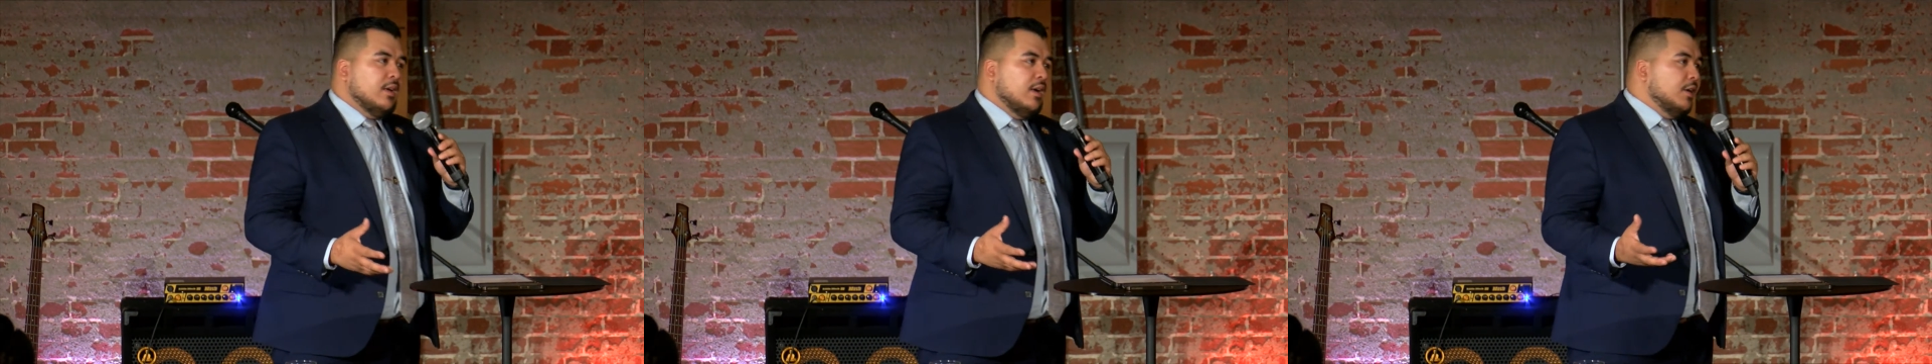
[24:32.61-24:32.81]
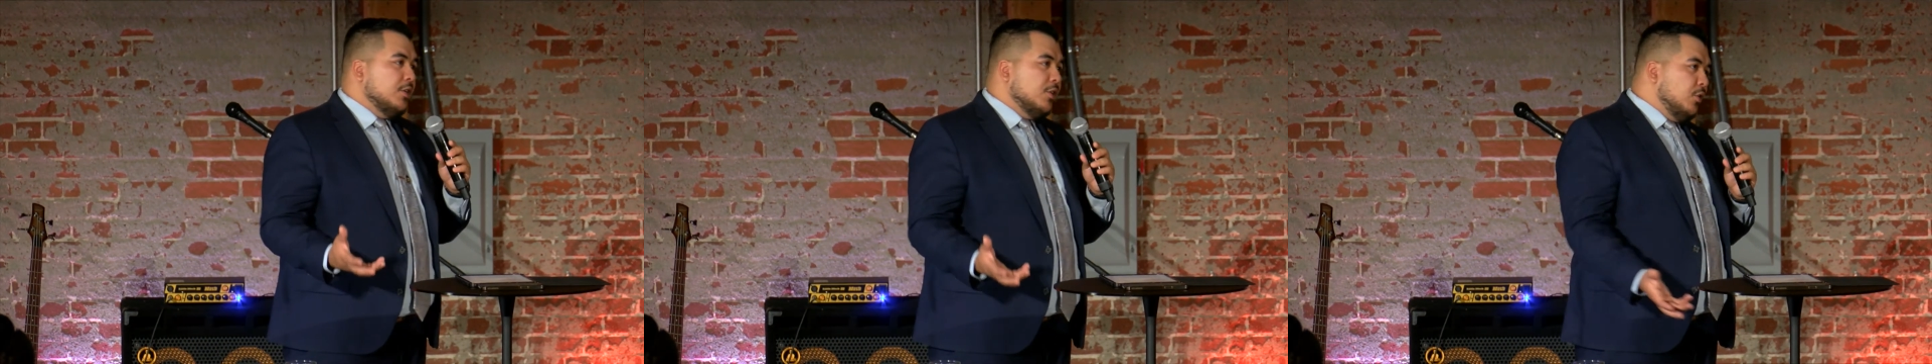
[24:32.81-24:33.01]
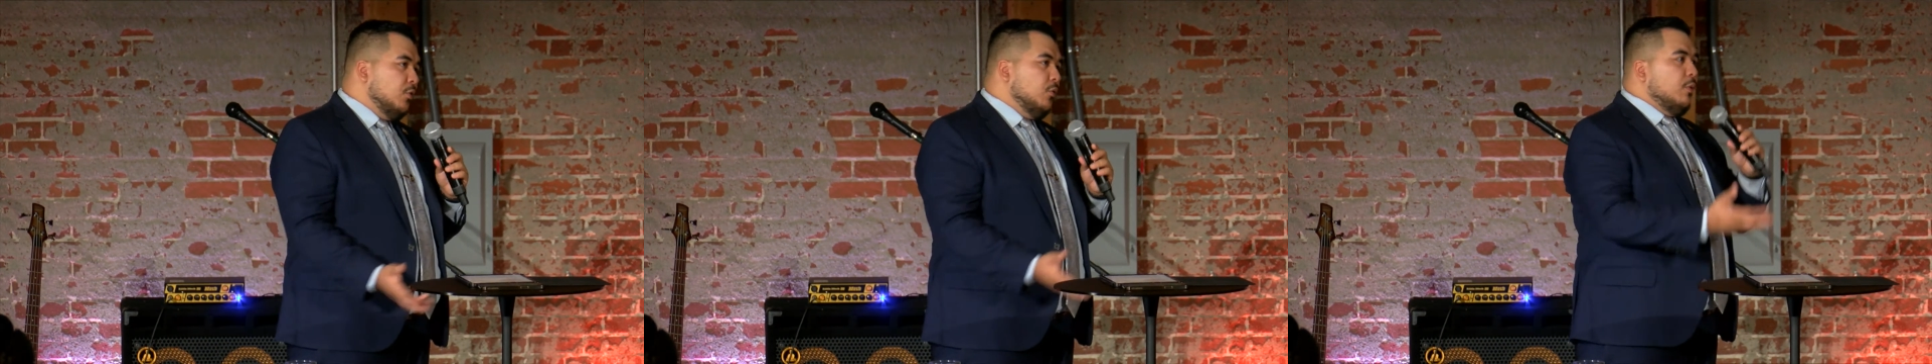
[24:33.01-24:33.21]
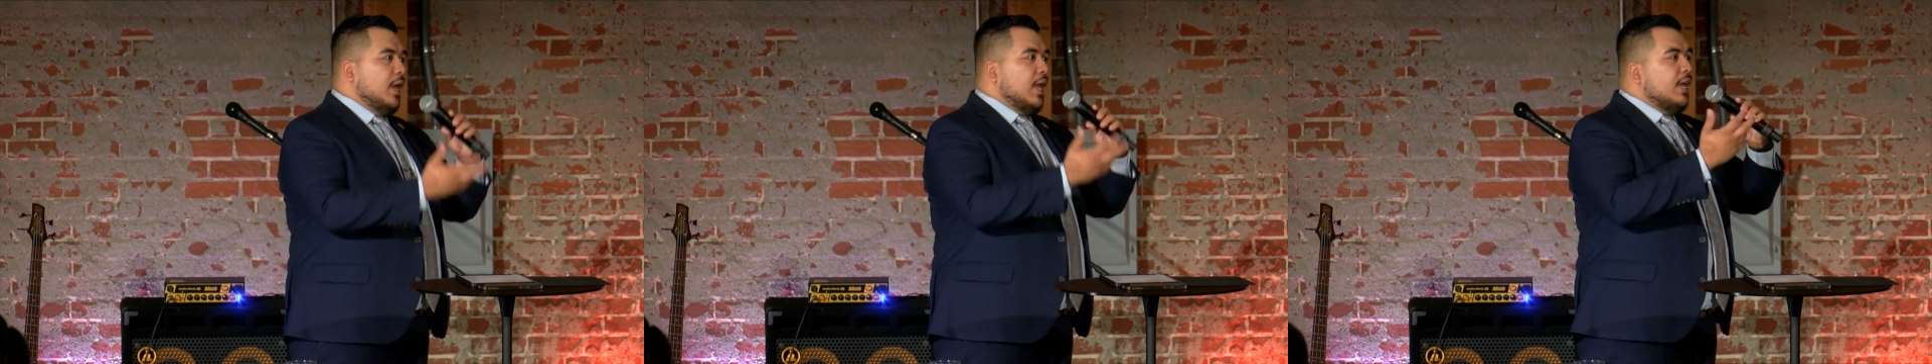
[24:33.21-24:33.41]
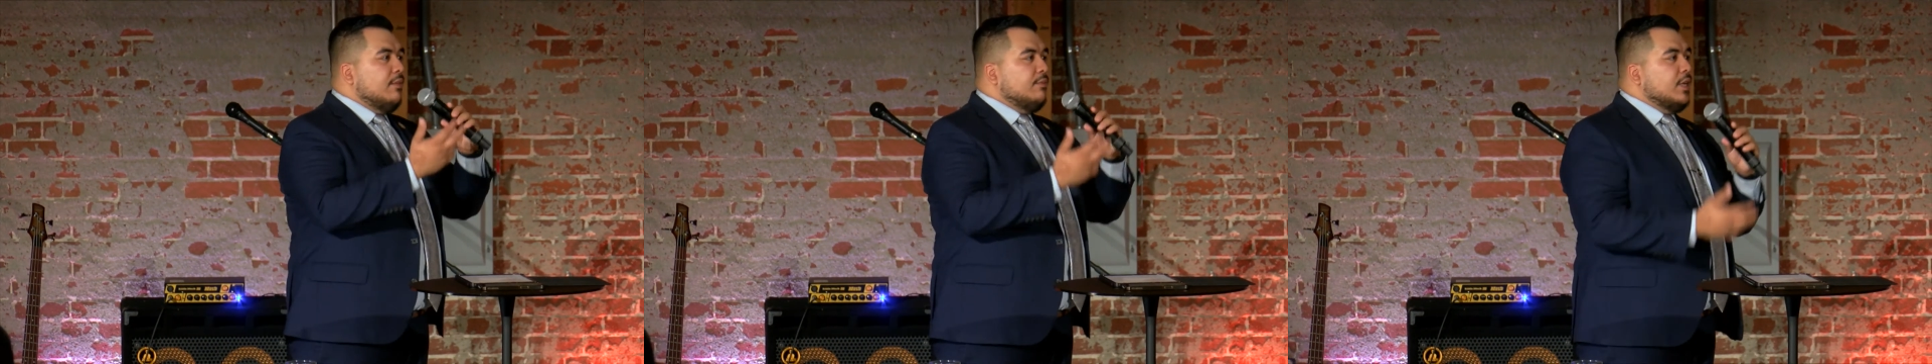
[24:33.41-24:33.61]
a new
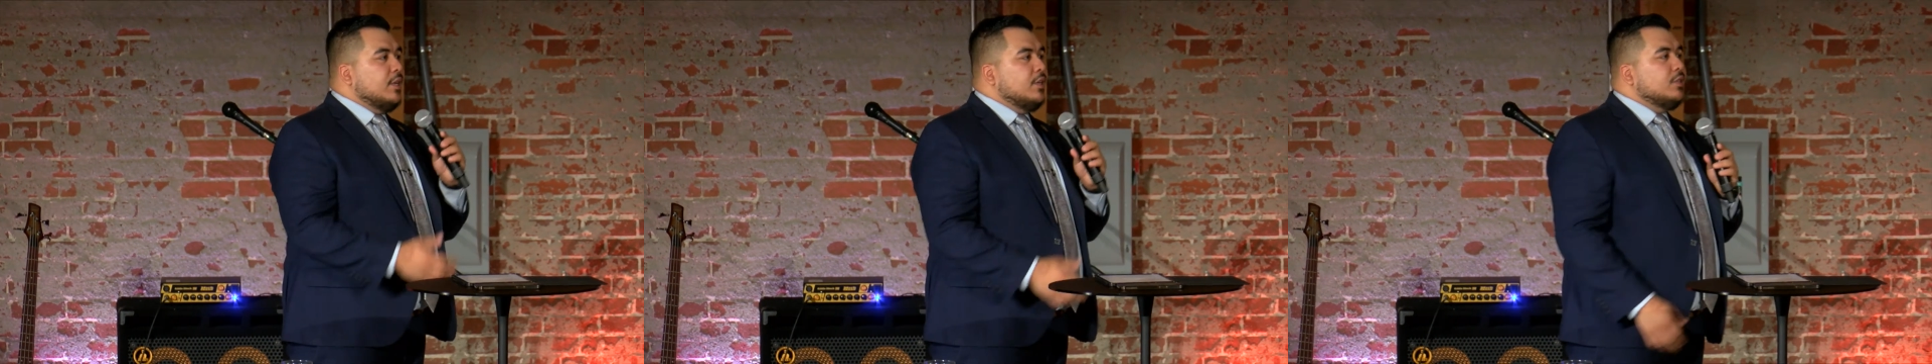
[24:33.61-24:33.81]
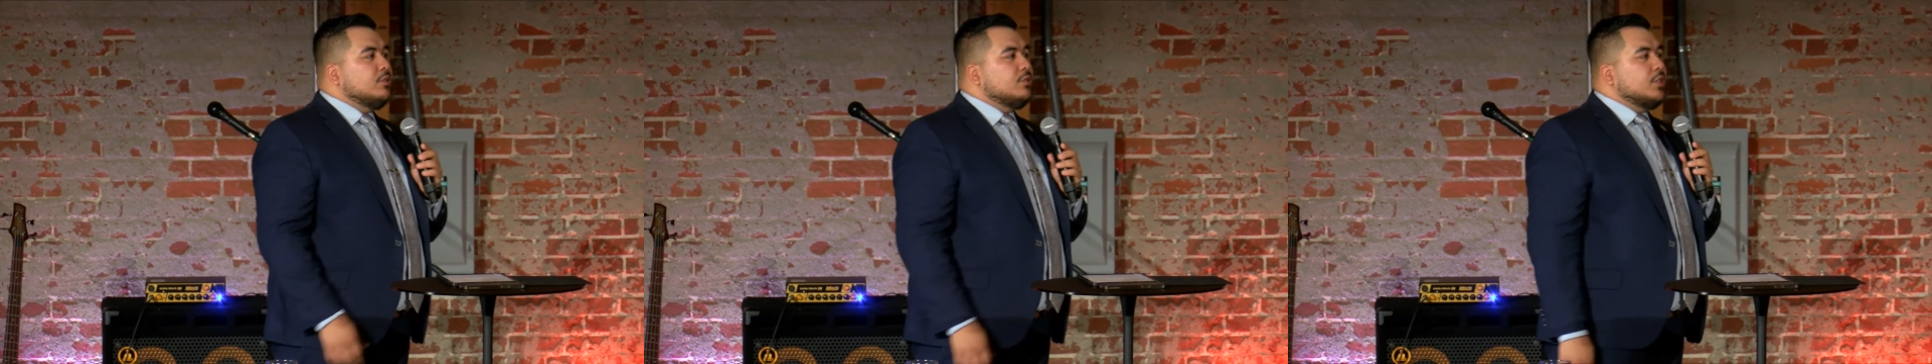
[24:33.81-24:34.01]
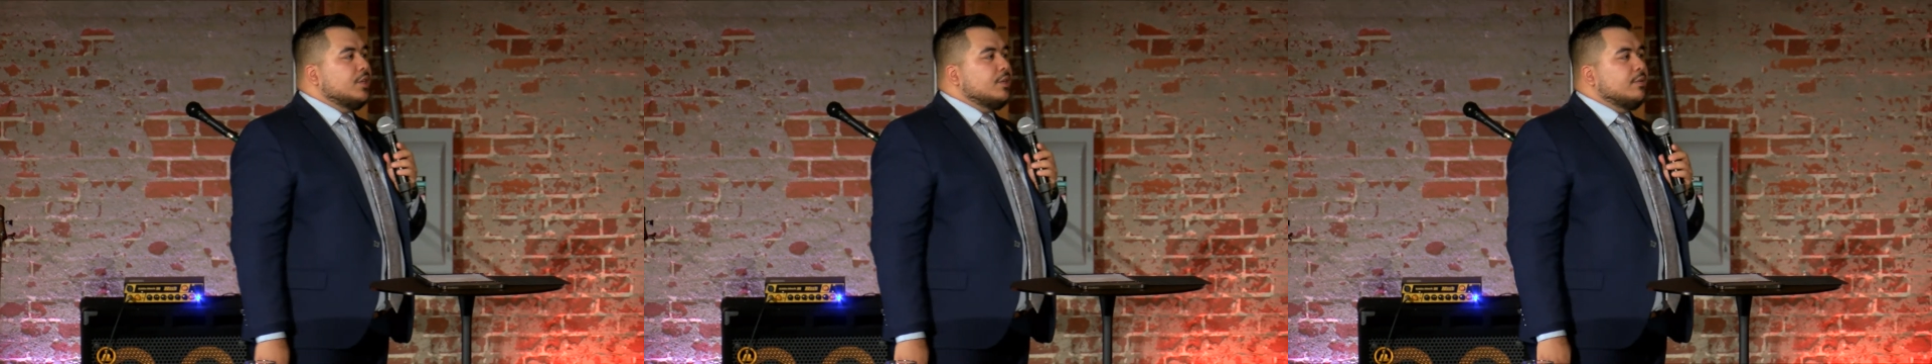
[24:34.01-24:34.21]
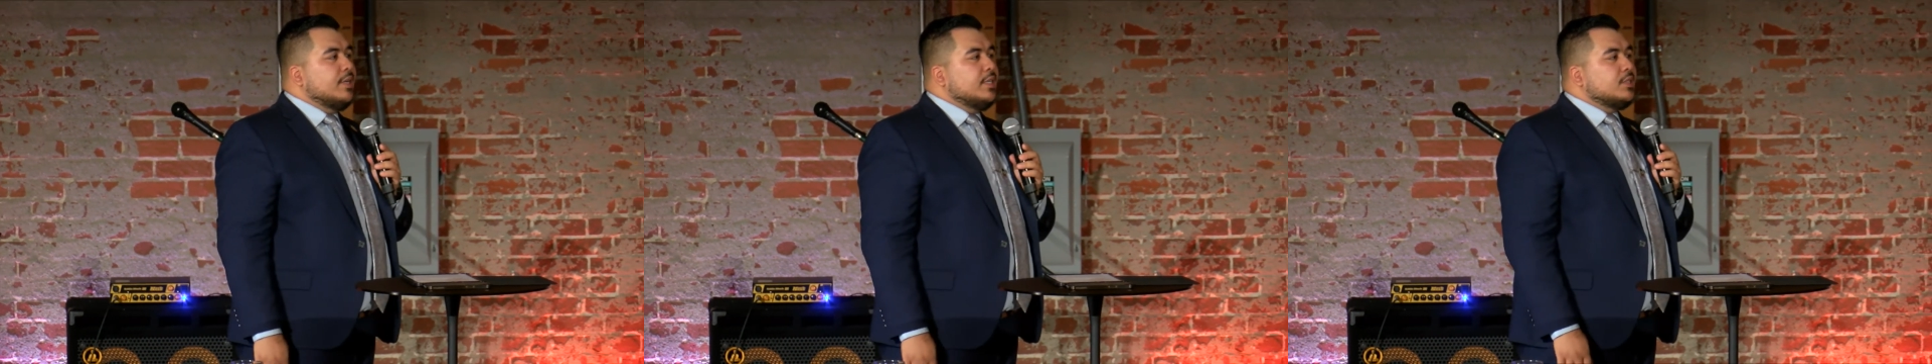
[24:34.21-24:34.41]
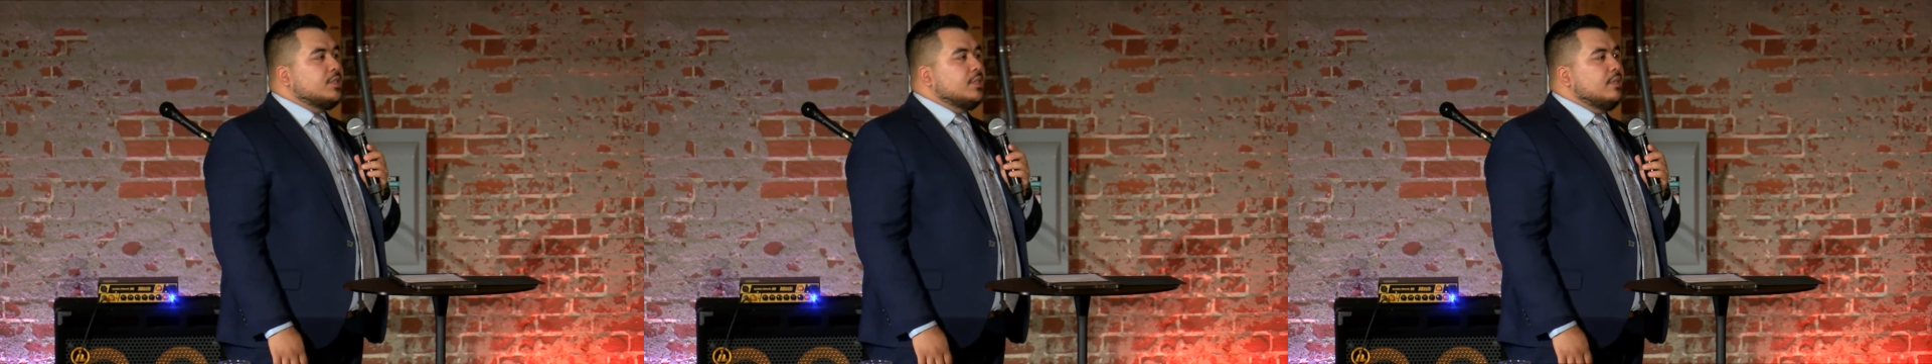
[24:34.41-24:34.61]
wave and a new
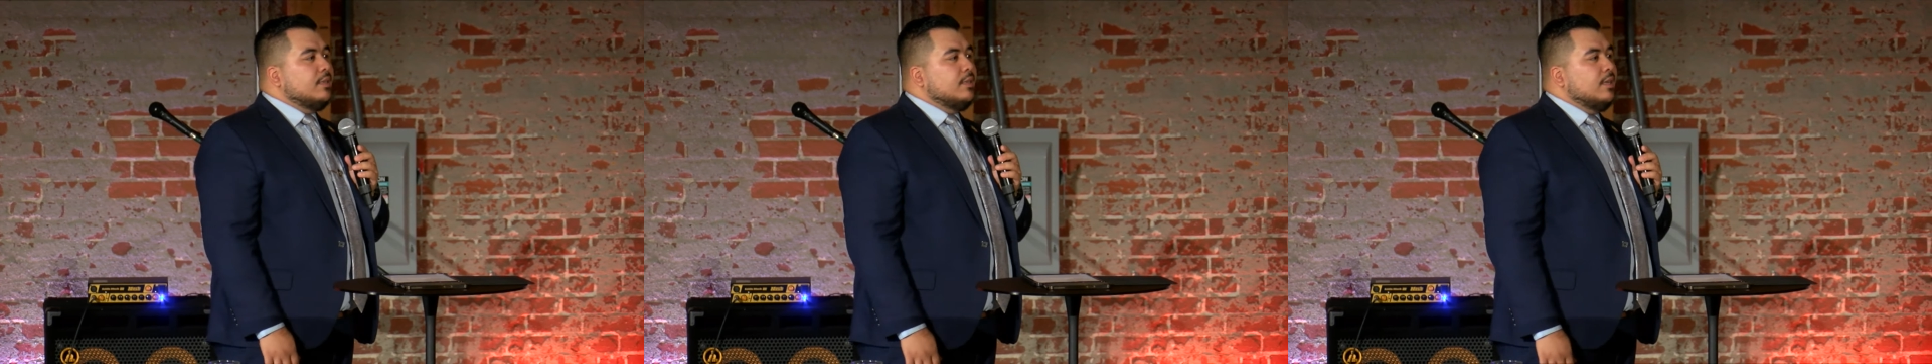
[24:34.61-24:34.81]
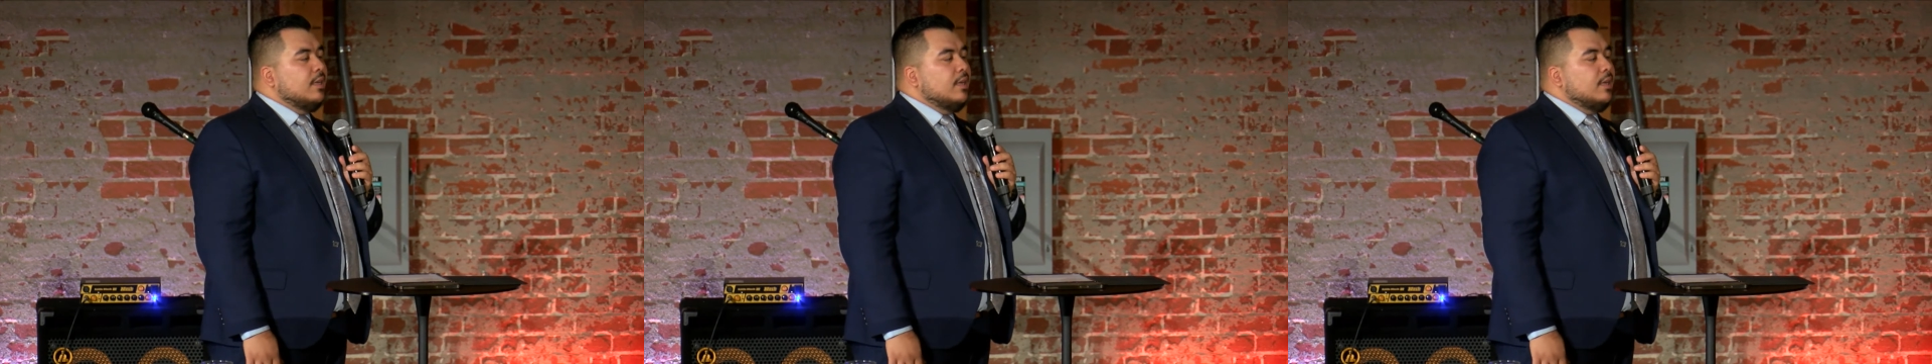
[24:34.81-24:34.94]
generation.